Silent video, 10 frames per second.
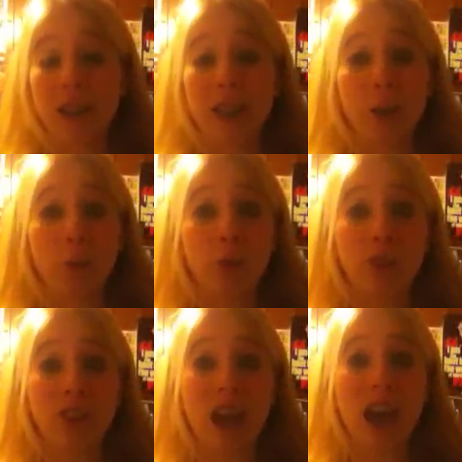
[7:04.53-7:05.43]
He will
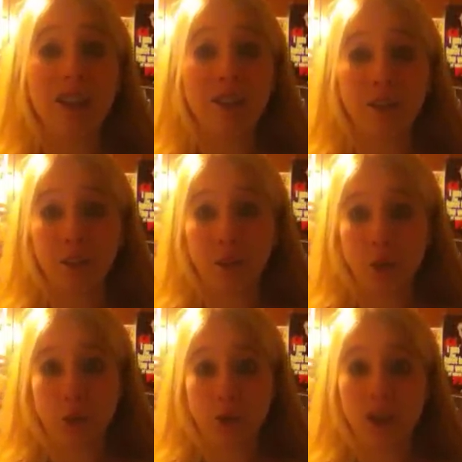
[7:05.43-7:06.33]
not
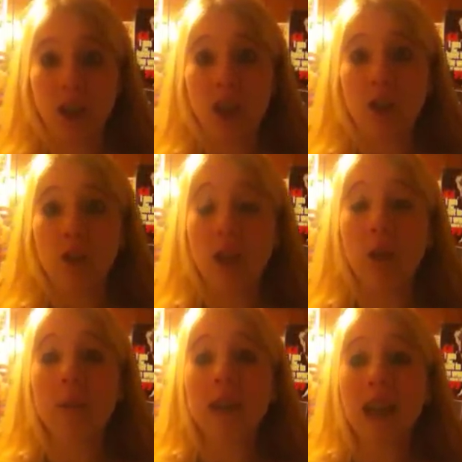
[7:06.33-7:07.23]
lose. So
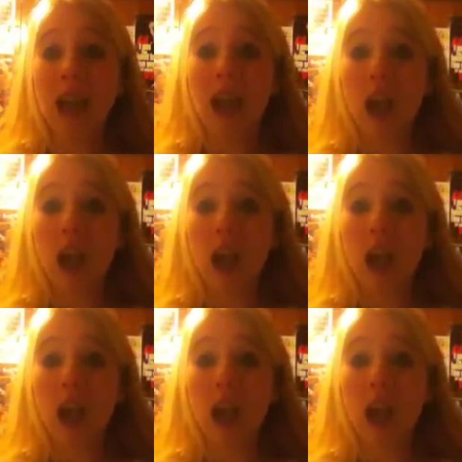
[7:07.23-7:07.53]
tell me